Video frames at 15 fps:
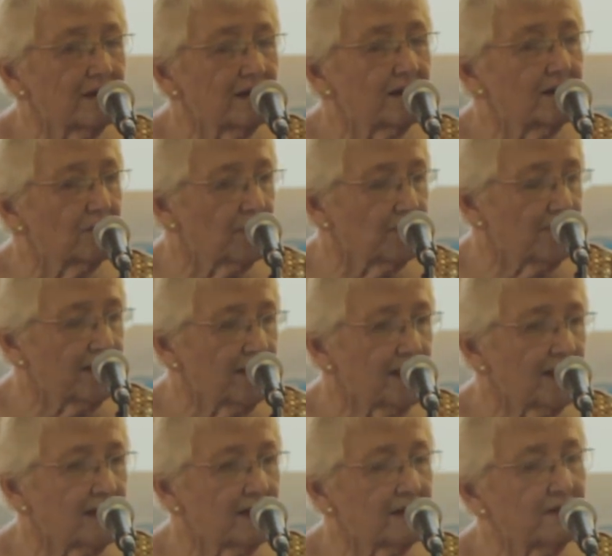It will be
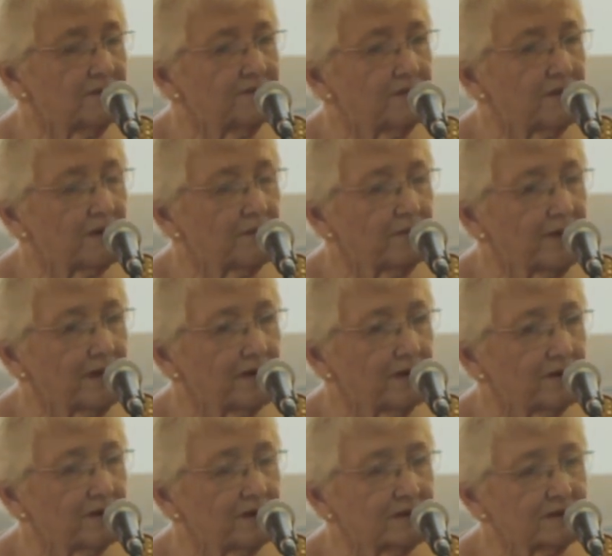handy for their
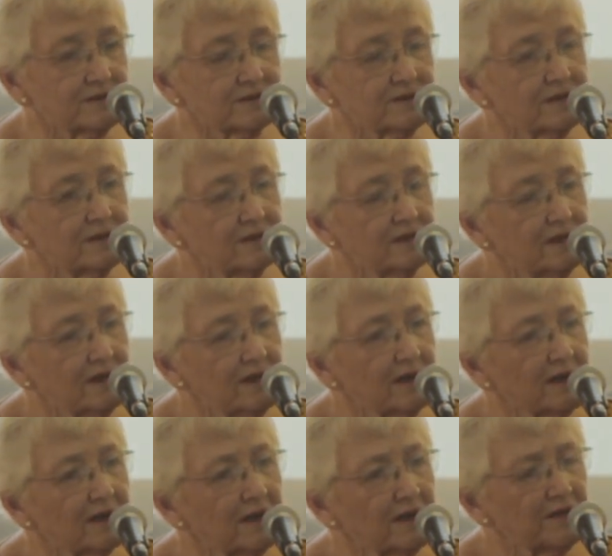parents. And
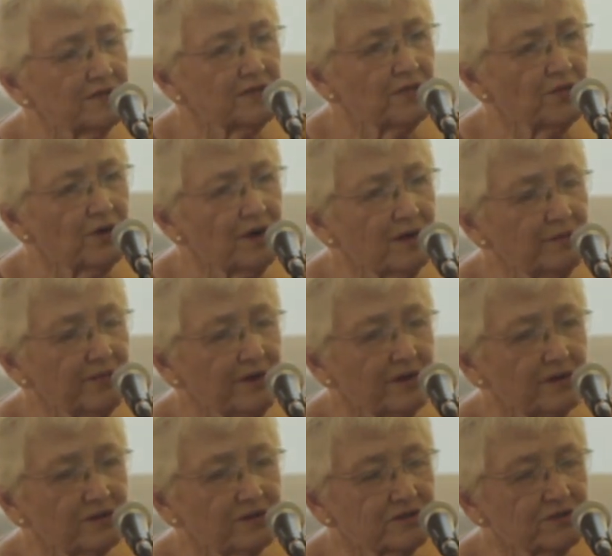a lot of
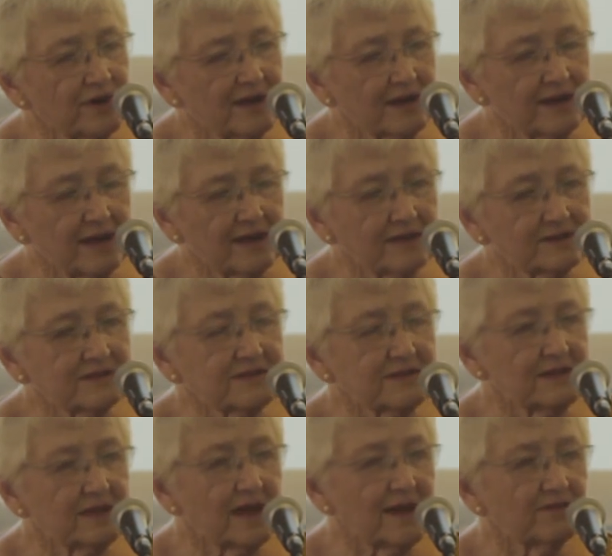grandparents right now
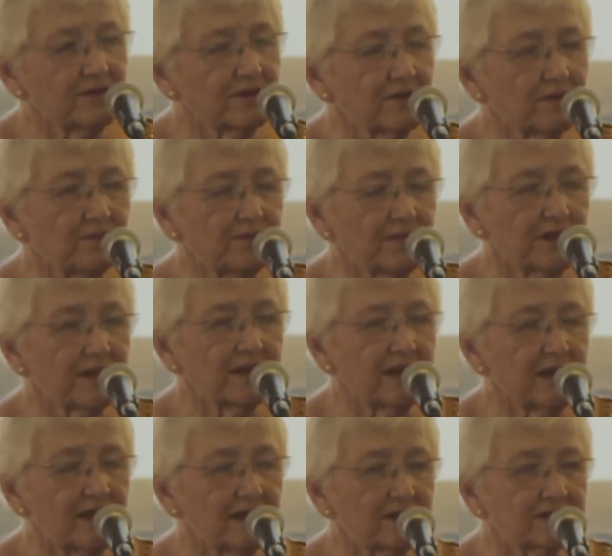see after the
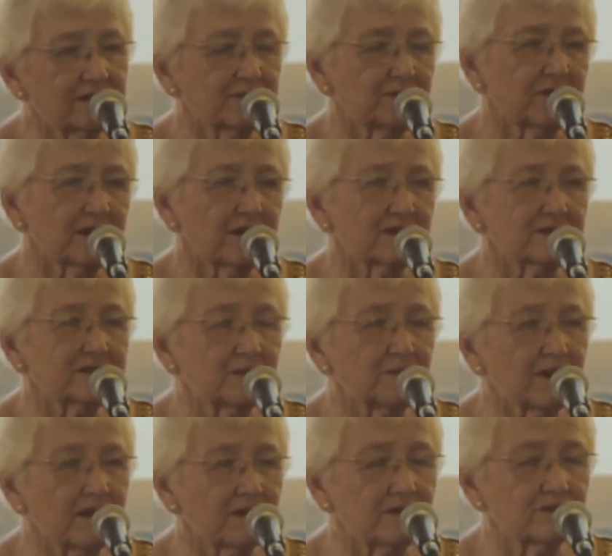kids because the
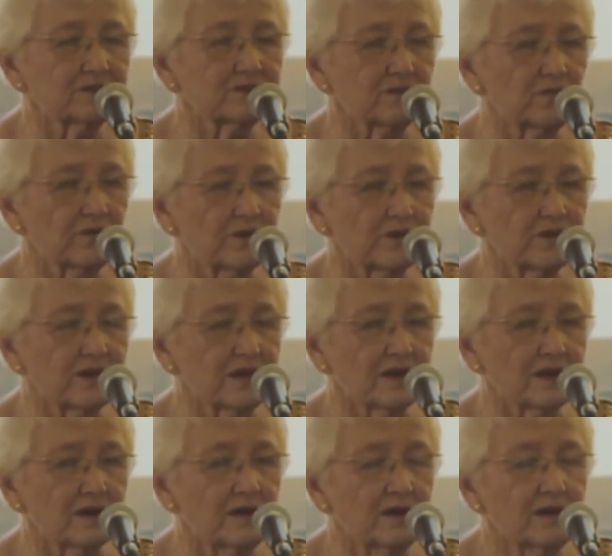parents are
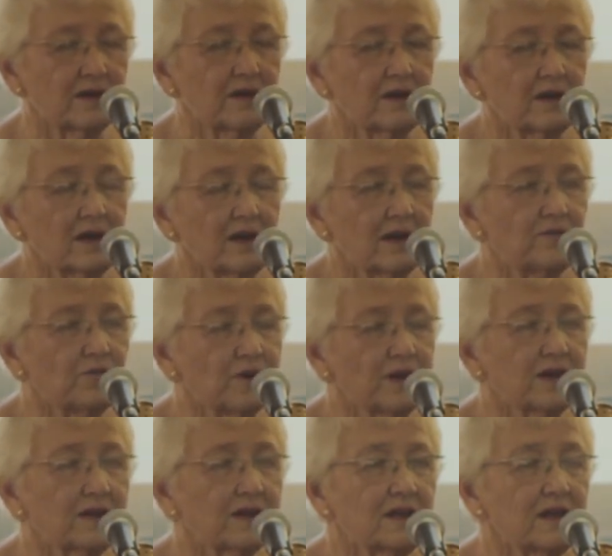working. If we
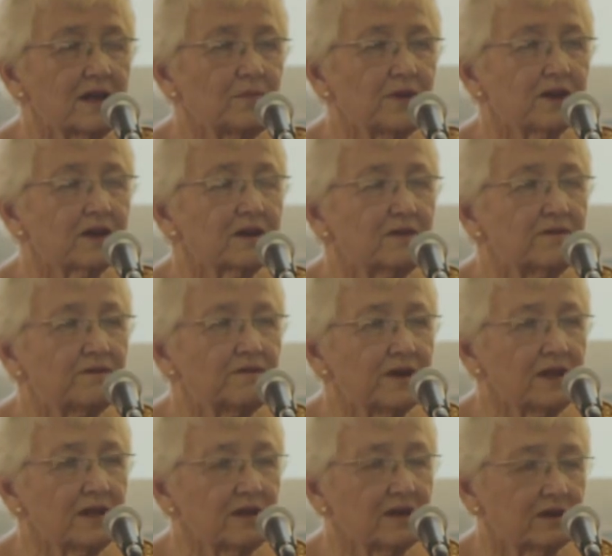can keep it
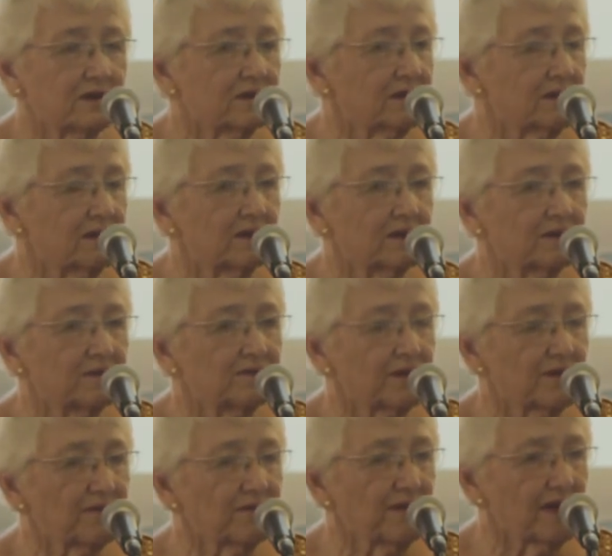convenient for
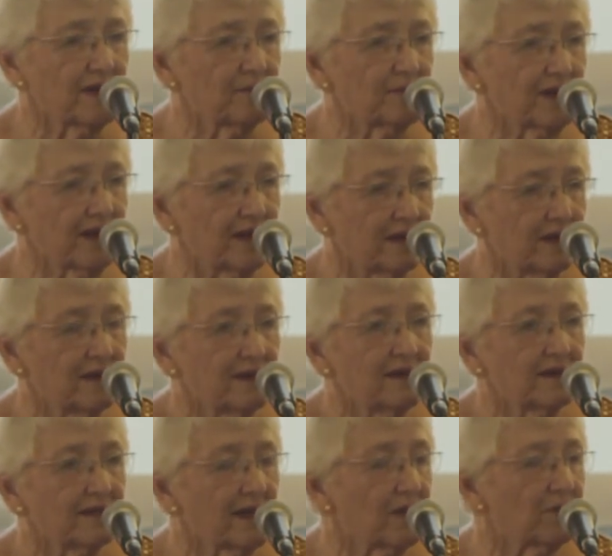the family,
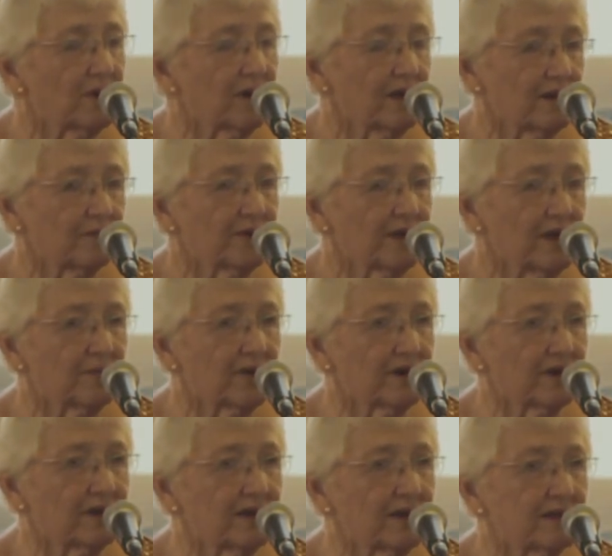that will help keep our
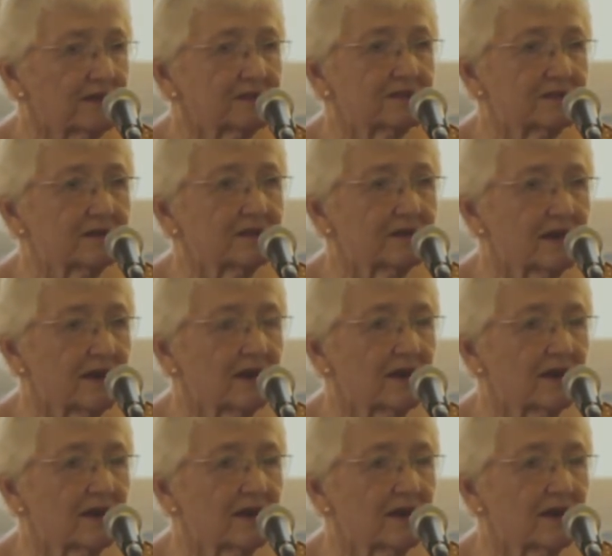kids at